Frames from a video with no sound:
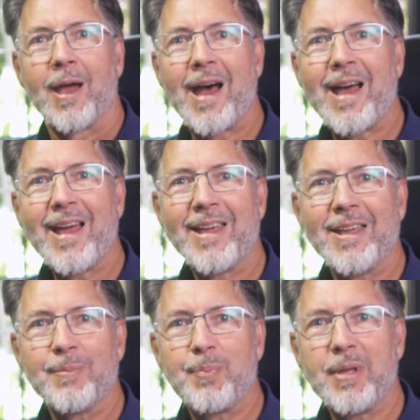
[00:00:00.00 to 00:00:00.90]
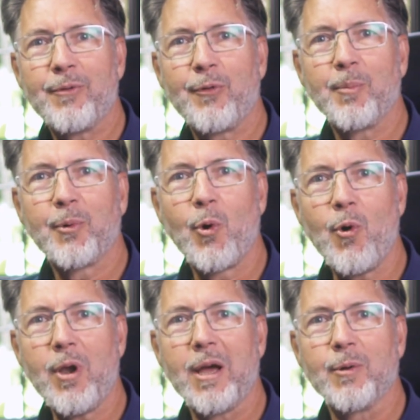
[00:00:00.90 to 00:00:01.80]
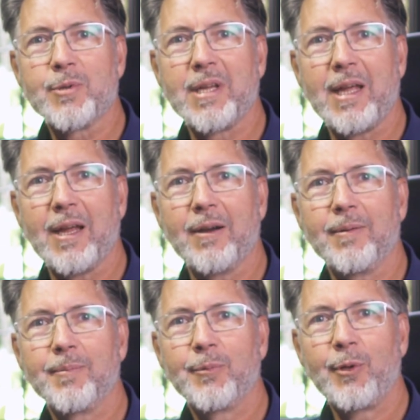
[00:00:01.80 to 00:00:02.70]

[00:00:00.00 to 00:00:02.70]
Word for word: Hi, Peter from Callouts here.